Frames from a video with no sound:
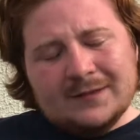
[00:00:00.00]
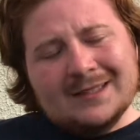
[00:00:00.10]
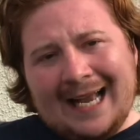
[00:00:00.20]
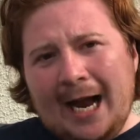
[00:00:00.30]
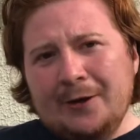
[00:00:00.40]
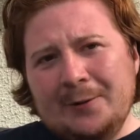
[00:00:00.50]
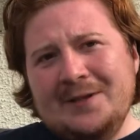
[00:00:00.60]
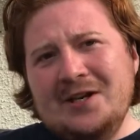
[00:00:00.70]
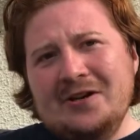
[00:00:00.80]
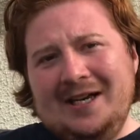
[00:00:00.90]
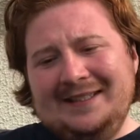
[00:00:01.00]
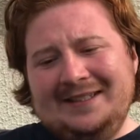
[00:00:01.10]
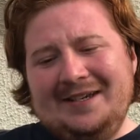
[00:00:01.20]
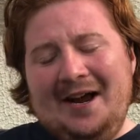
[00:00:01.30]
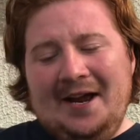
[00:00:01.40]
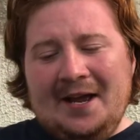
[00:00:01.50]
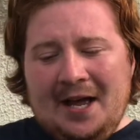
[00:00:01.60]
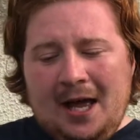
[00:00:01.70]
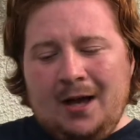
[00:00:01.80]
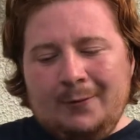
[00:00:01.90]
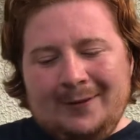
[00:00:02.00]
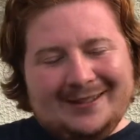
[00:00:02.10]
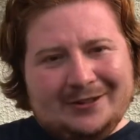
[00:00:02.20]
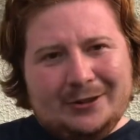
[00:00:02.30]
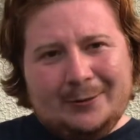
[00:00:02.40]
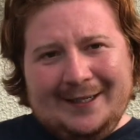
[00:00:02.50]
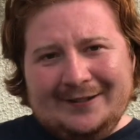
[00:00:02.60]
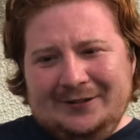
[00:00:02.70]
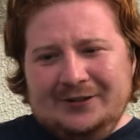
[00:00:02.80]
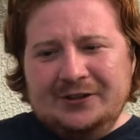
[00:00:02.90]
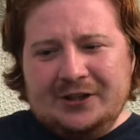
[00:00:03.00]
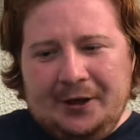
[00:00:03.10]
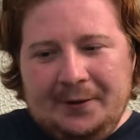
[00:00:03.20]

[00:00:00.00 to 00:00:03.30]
how can we utilize this guy? Well, that's a good question. So,